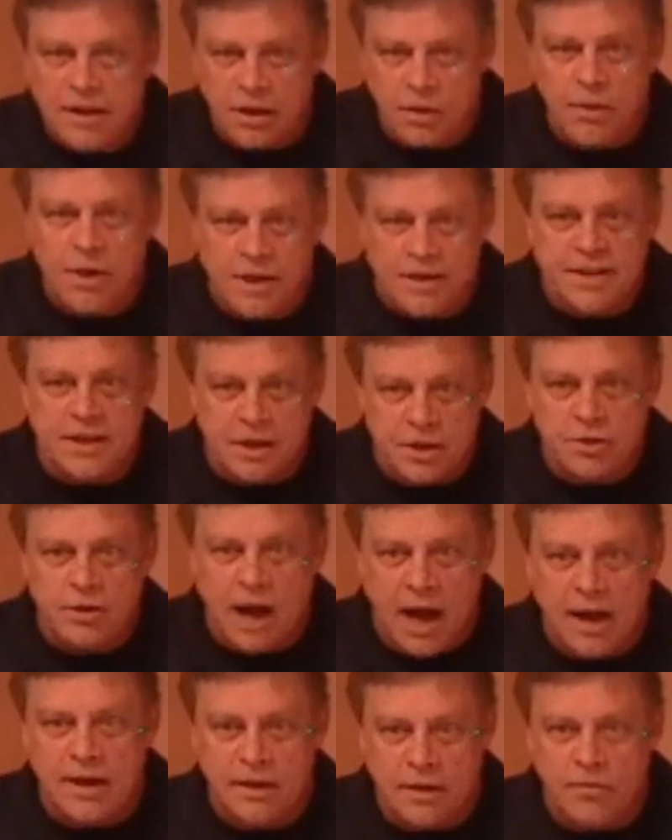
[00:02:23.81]
there is an
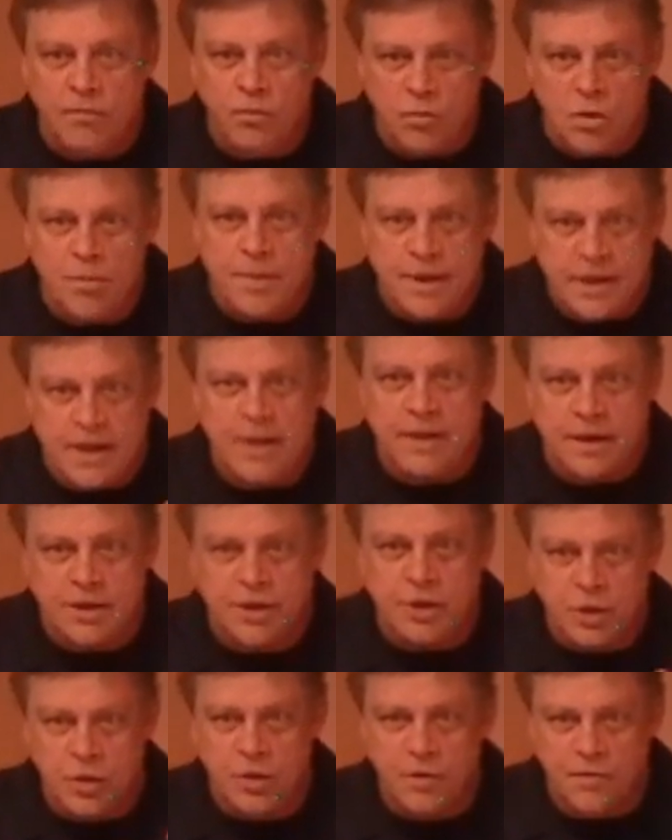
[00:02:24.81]
attractive woman in
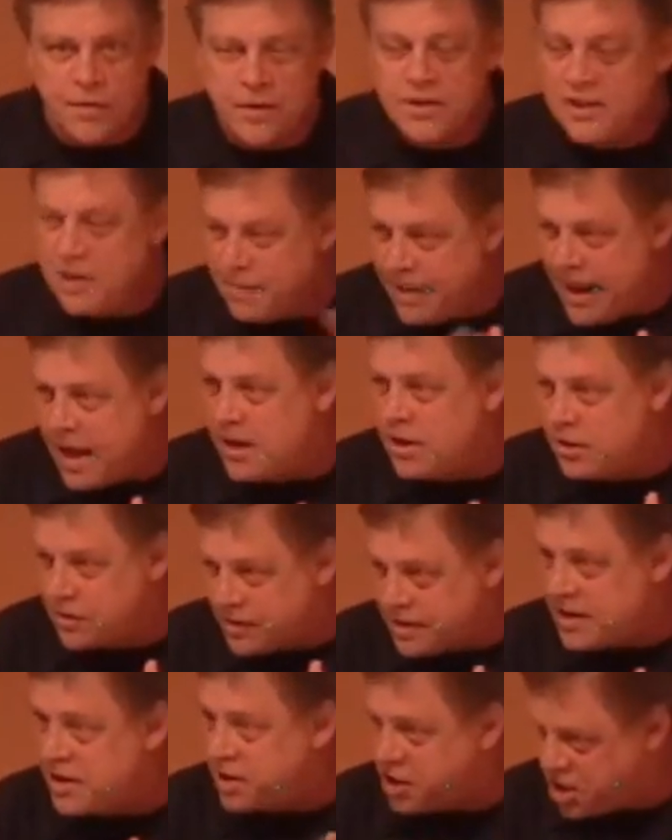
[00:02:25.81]
this universe. The bad
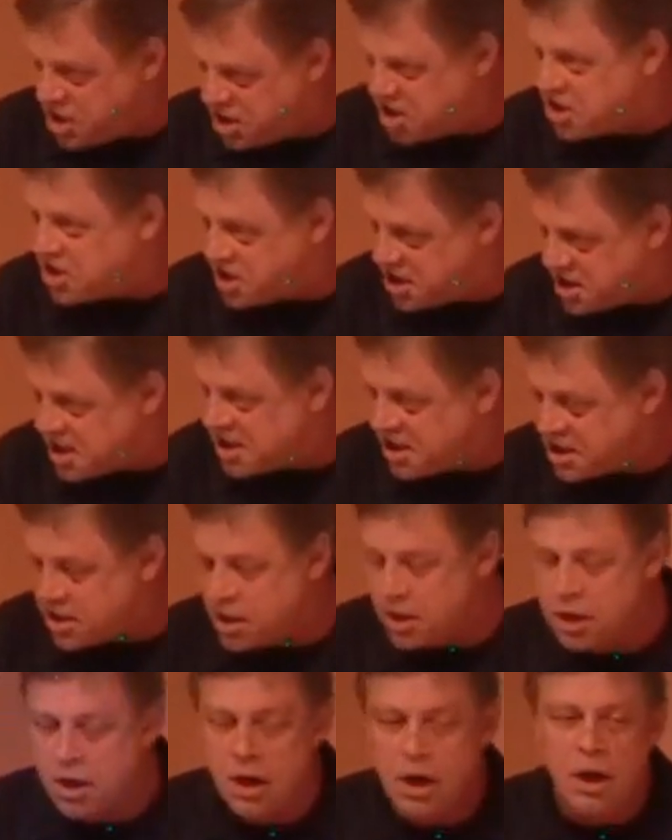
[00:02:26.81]
news is she's just...
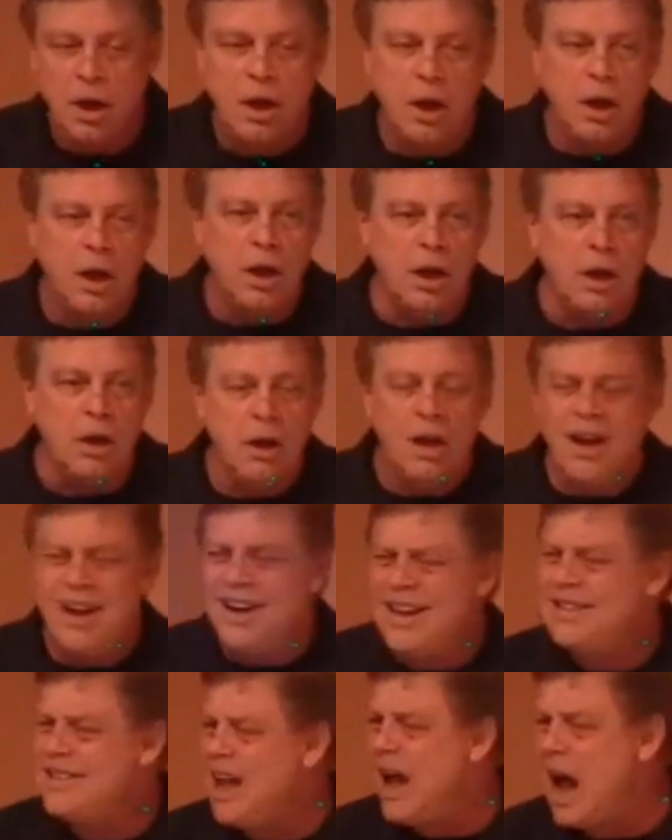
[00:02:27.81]

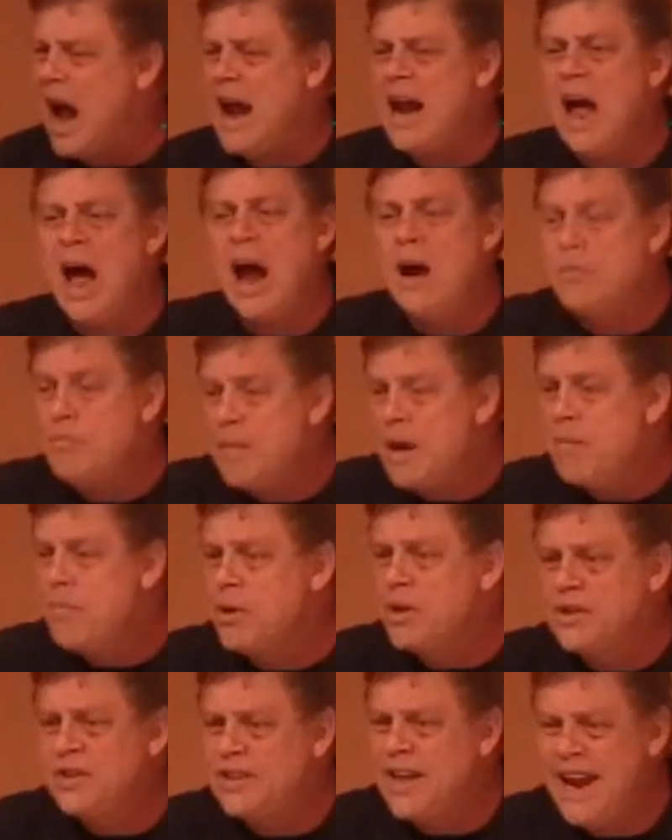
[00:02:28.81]
I
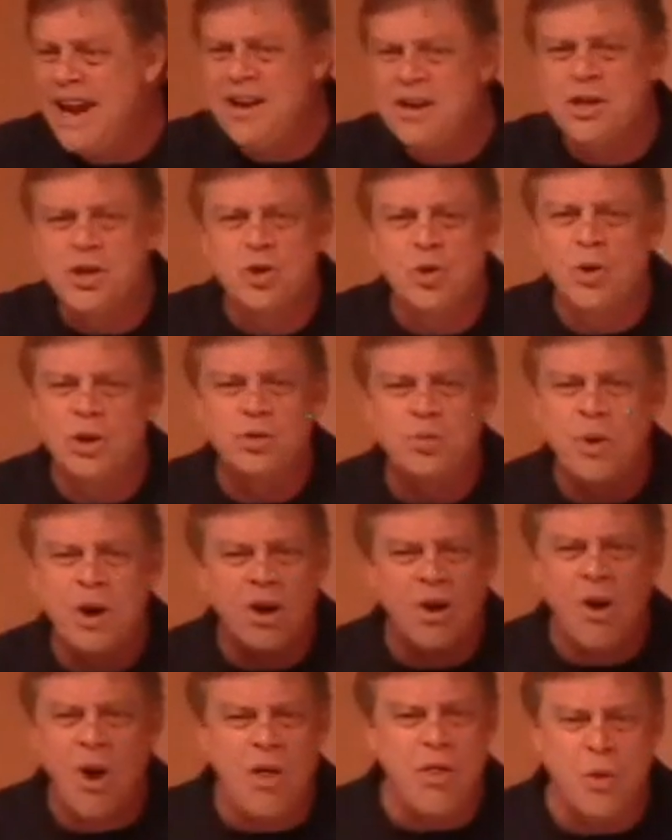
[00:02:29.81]
remember saying to George,
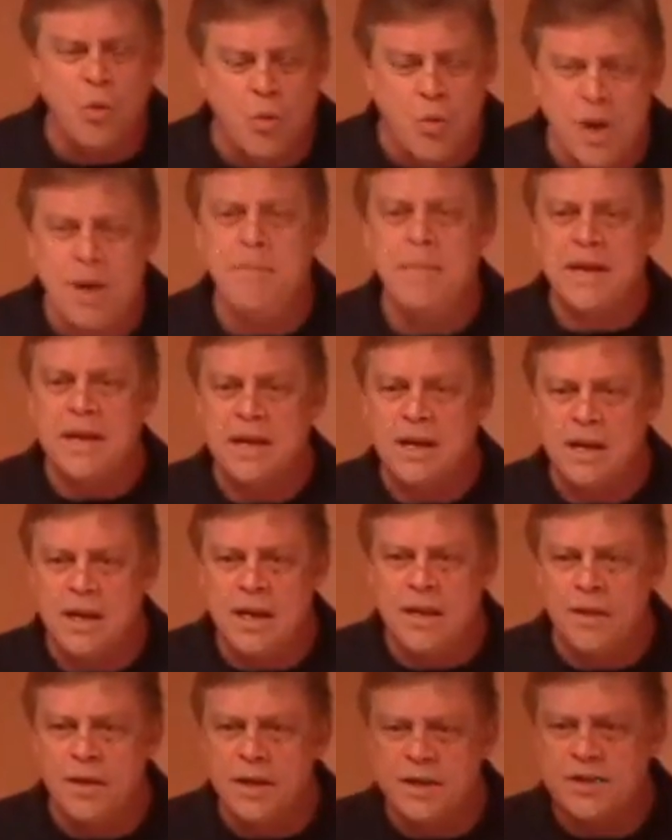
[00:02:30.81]
where are all the women
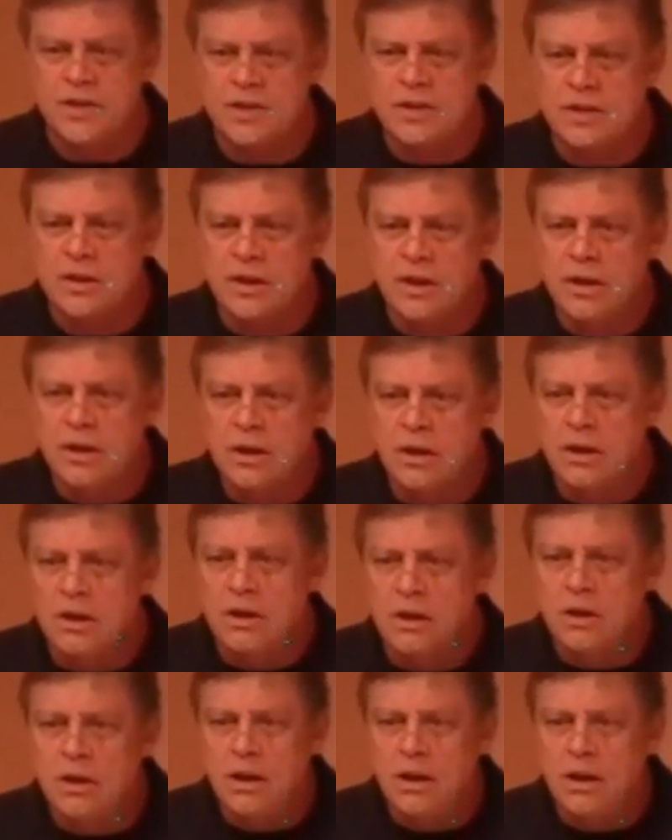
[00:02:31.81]
in this universe?